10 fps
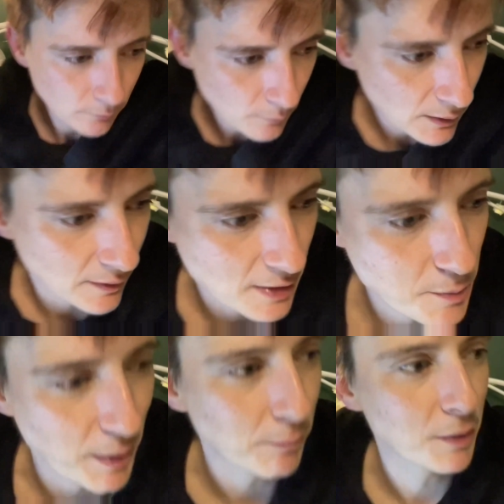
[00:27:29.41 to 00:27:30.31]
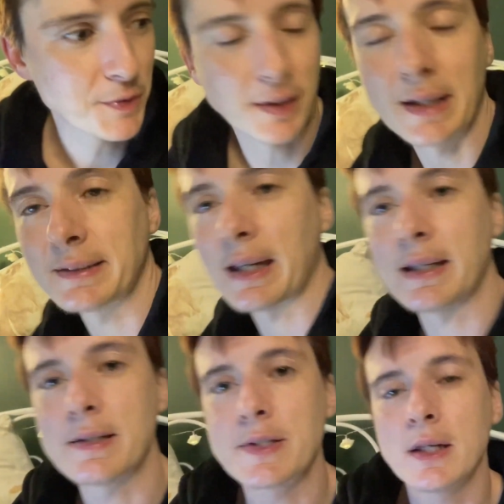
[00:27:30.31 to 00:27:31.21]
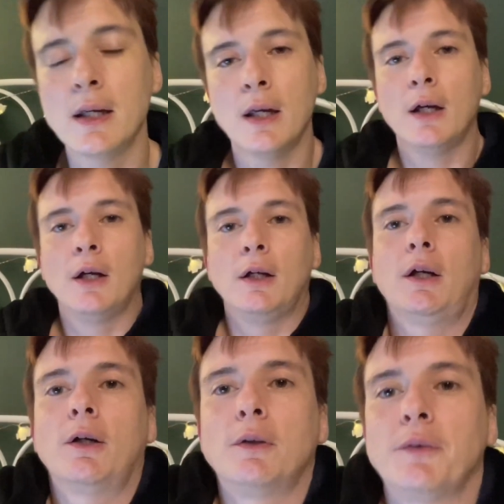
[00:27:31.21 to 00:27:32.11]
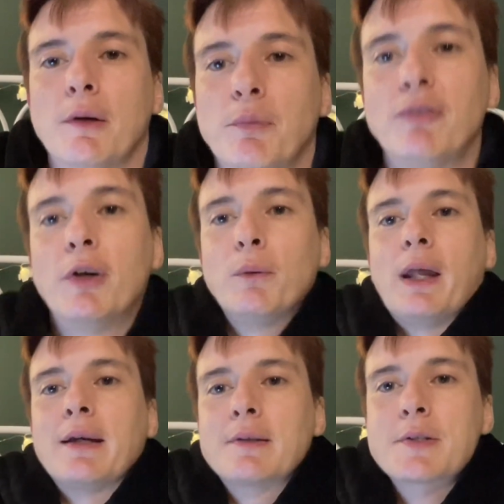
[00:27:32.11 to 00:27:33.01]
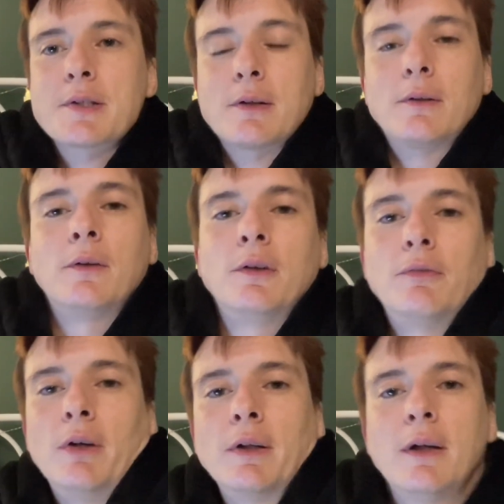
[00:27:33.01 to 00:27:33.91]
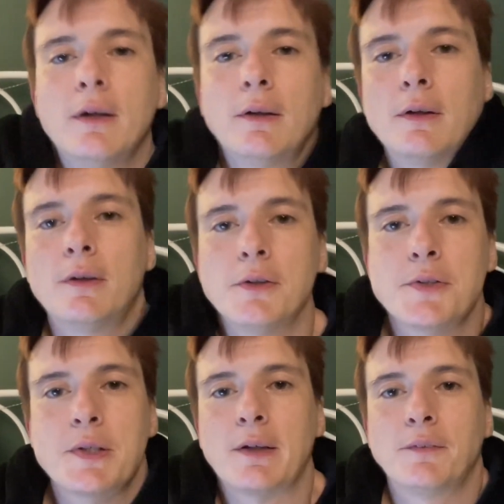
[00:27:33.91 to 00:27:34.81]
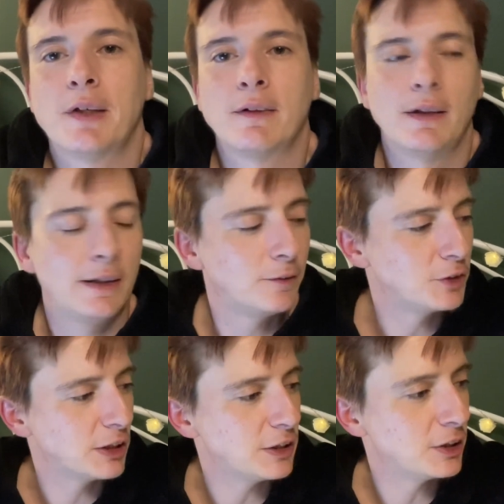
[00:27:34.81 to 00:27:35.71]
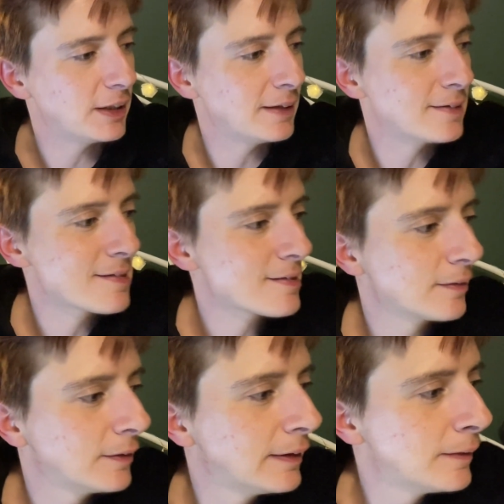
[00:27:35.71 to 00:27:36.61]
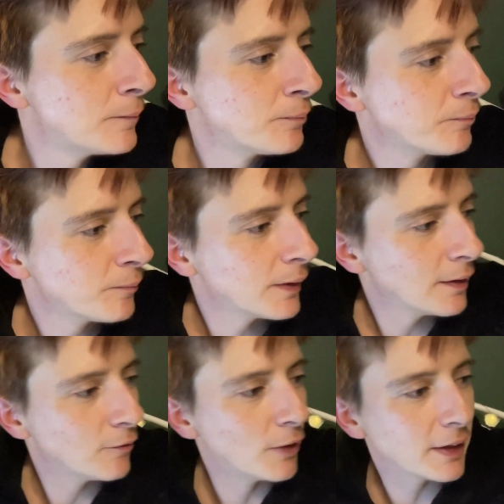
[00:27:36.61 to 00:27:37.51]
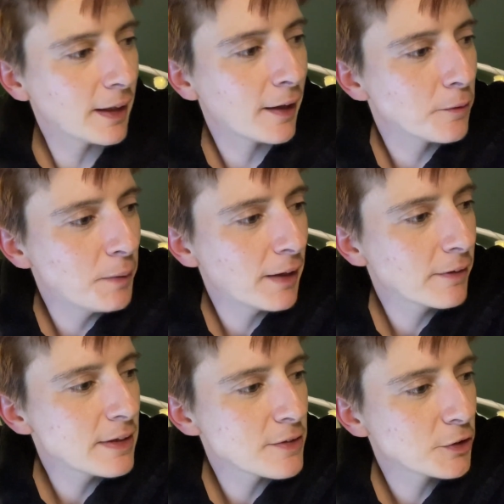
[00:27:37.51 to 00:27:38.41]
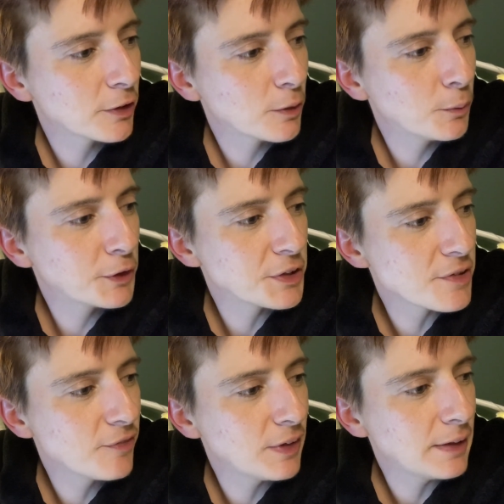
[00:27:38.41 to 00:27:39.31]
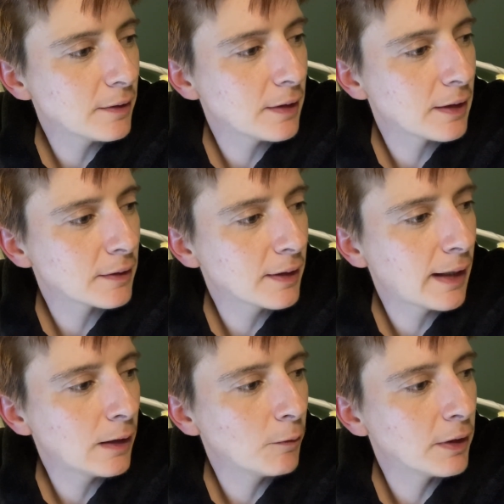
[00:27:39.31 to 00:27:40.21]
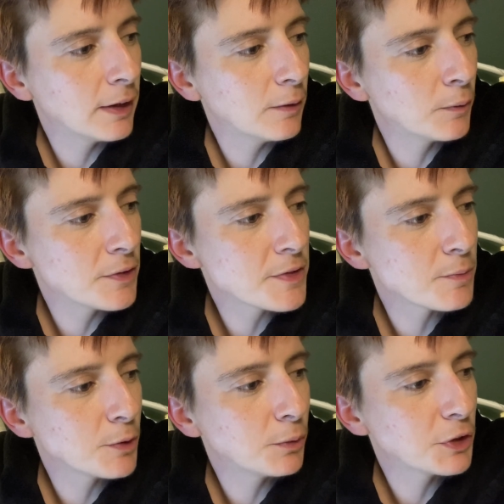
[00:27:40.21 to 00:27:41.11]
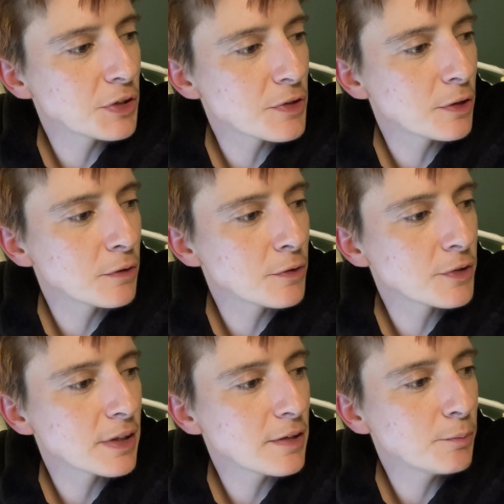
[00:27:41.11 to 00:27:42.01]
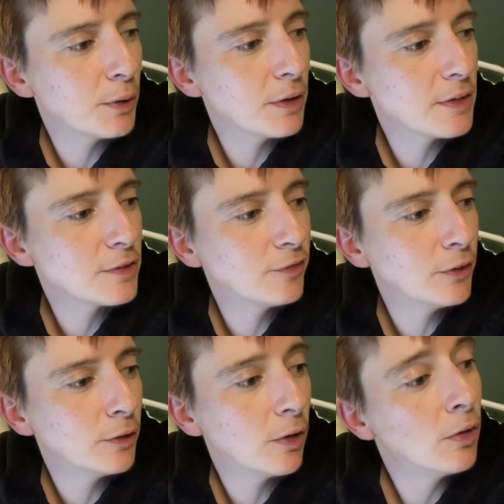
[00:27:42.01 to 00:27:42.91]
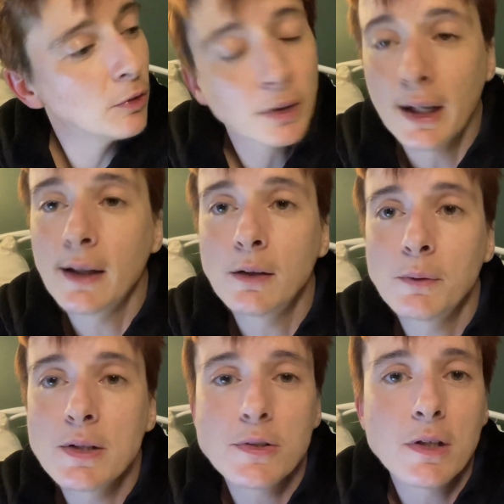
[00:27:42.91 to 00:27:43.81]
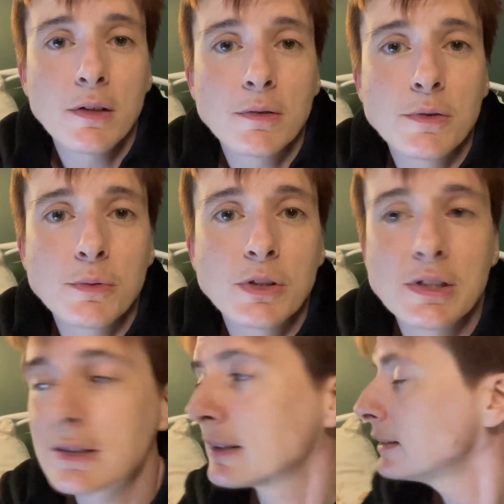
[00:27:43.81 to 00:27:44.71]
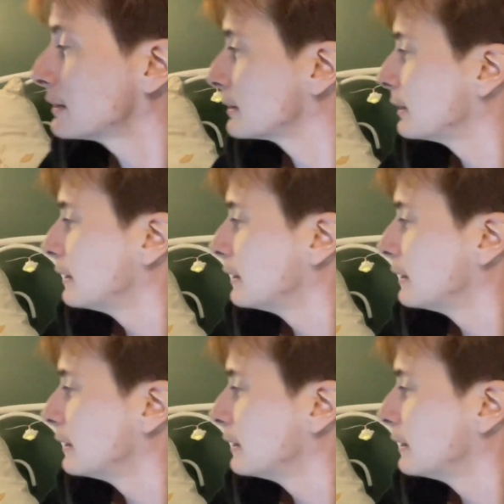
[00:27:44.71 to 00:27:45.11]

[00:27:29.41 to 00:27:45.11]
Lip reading: And they spend most of their days curled up with no legs on the rug, settled down like little chicky chickens. Right now, Perry is trying to wash his feet, and Callaway wants him to wash his nose. So he's put his foot on Callaway's nose, which is nice.